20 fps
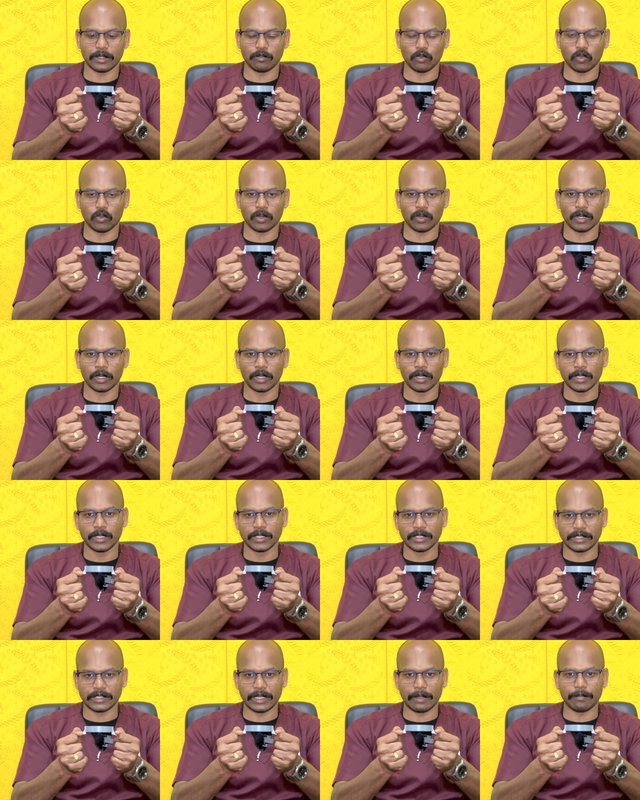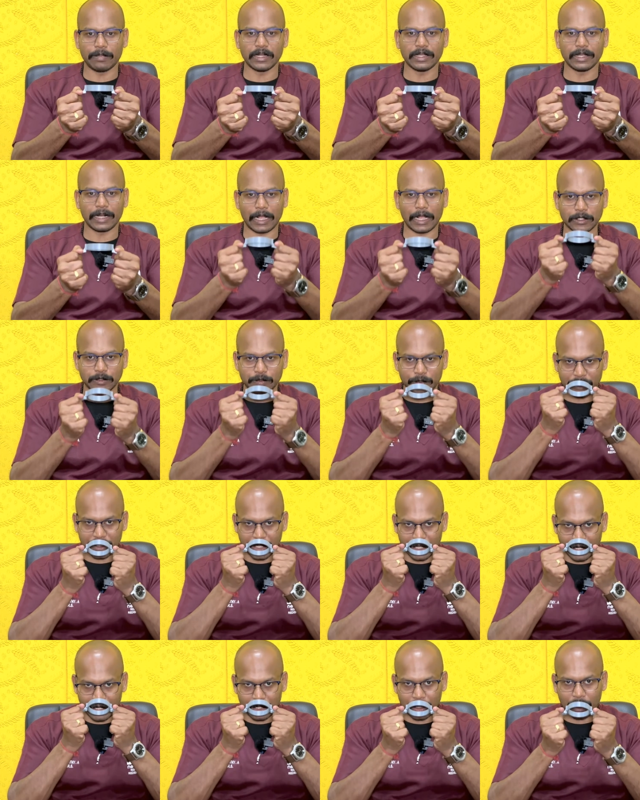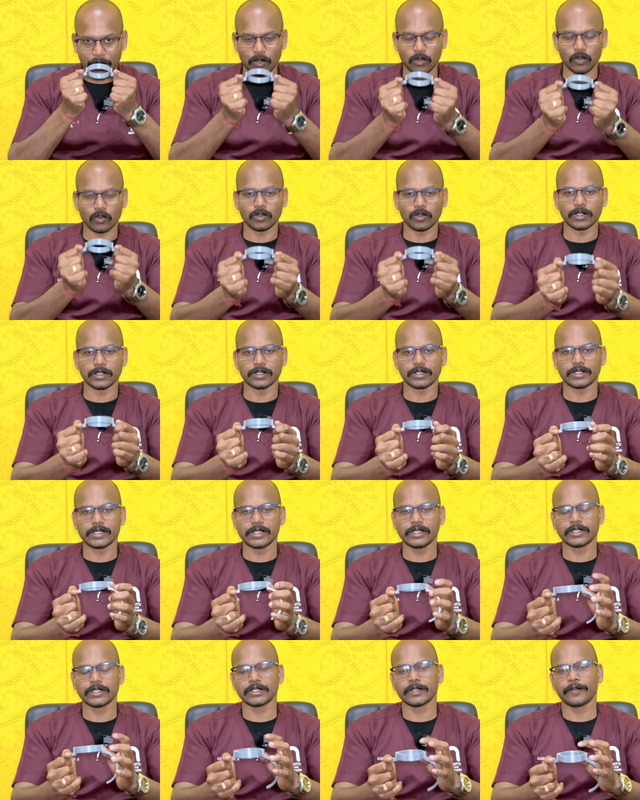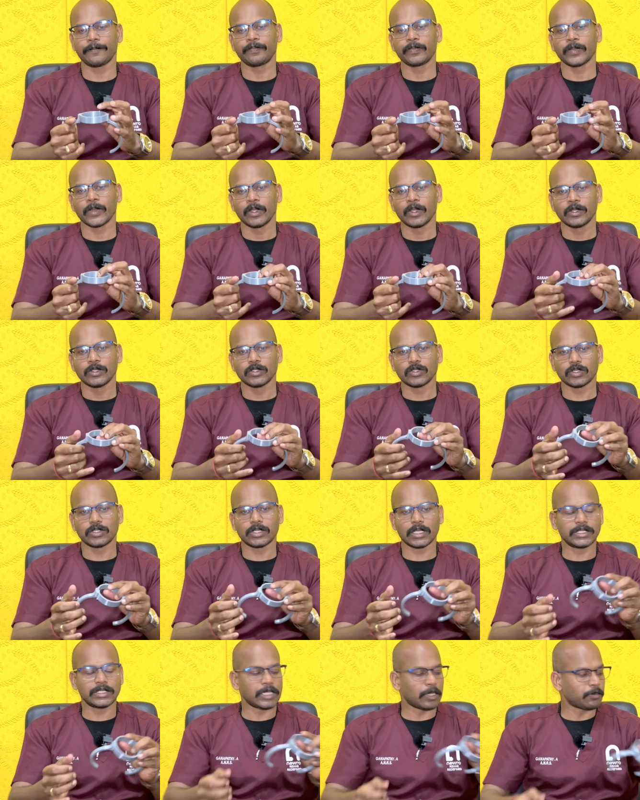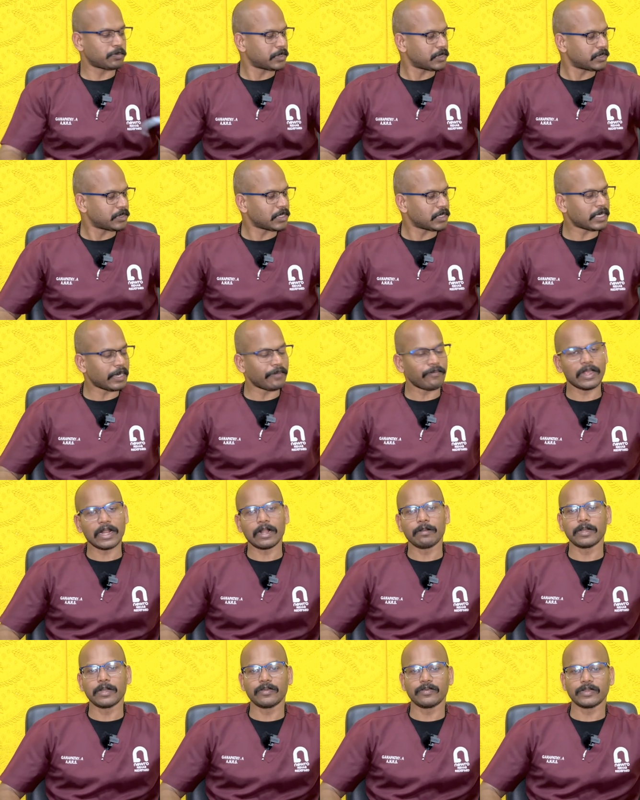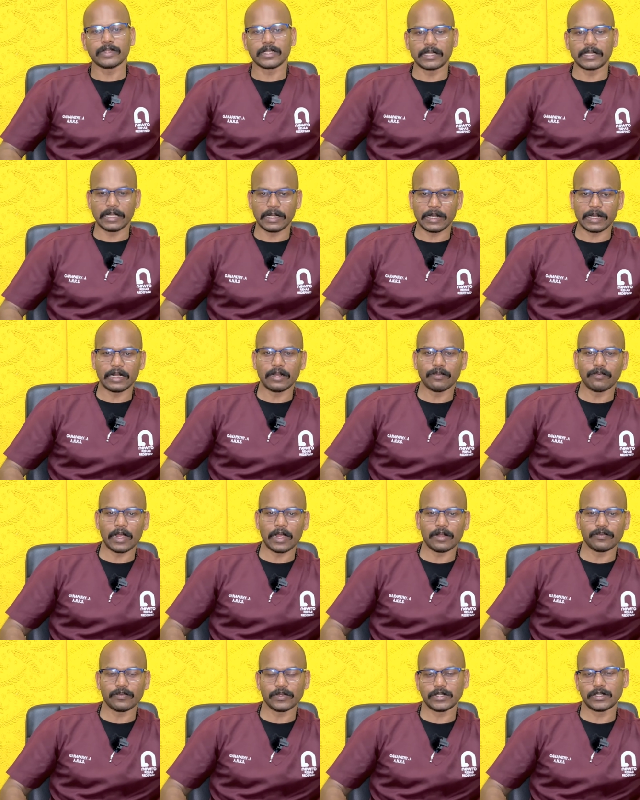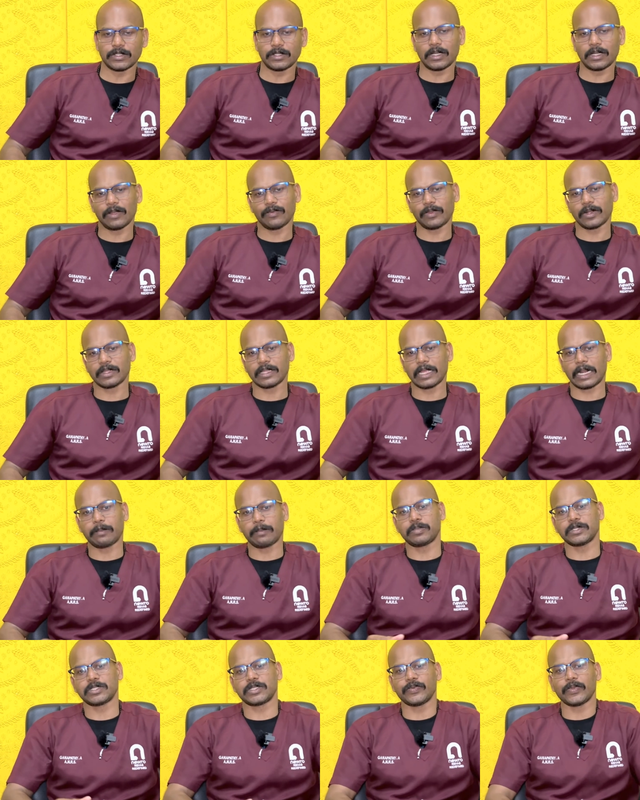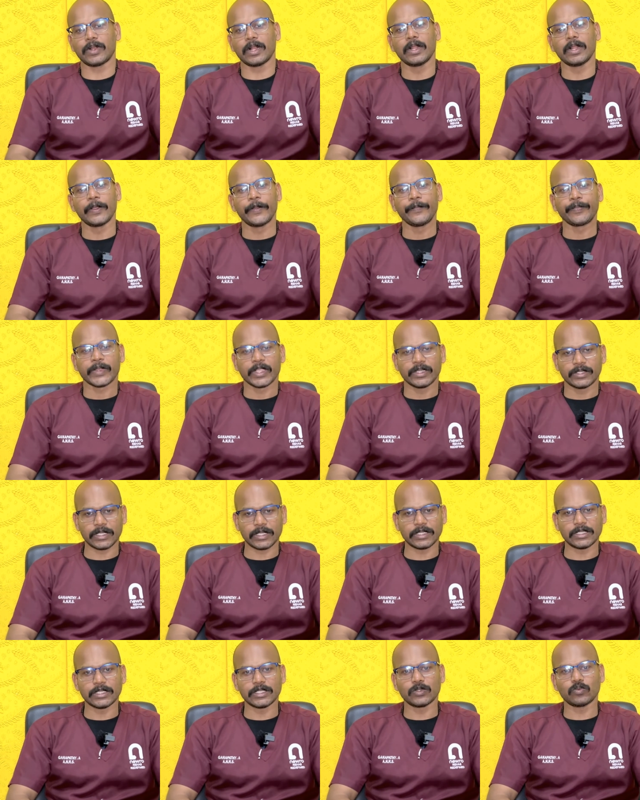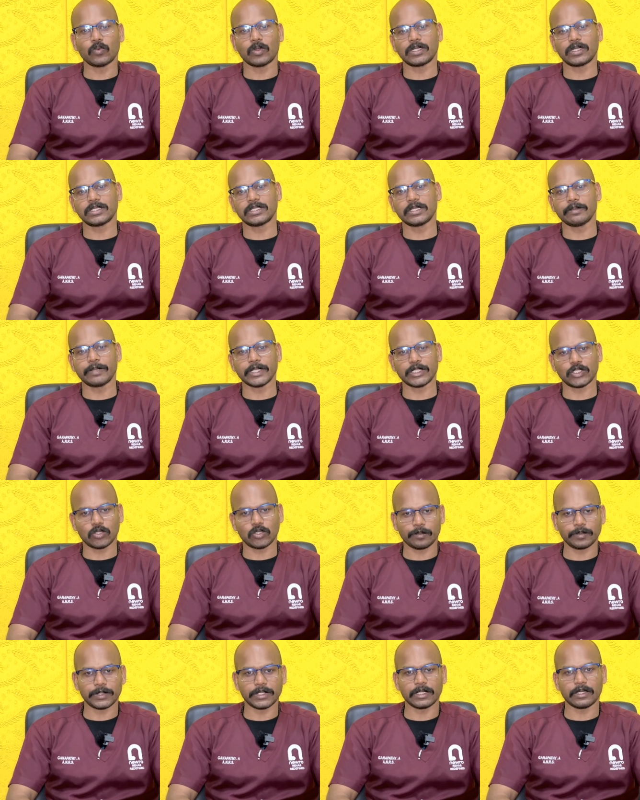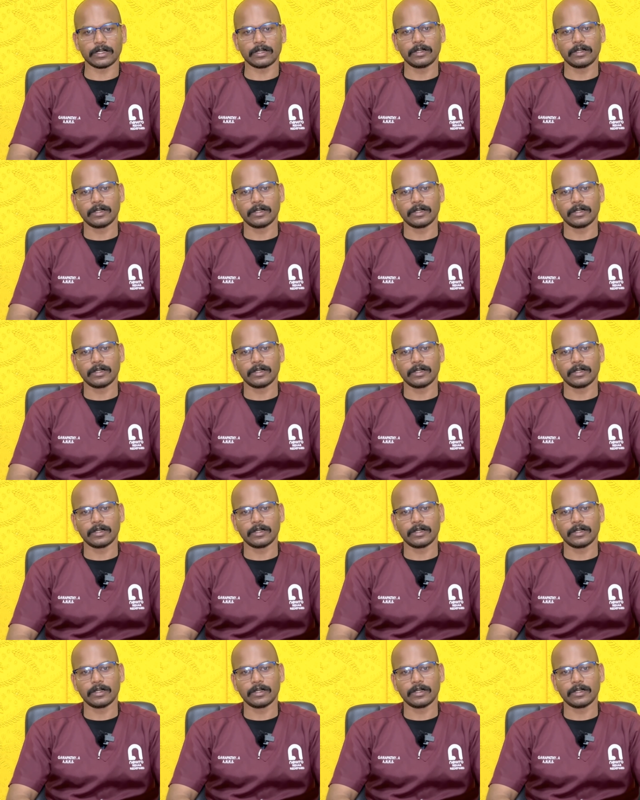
more stable grasp, and they can control these things. So, such options are available. With a detailed evaluation, our therapist will suggest what is the best option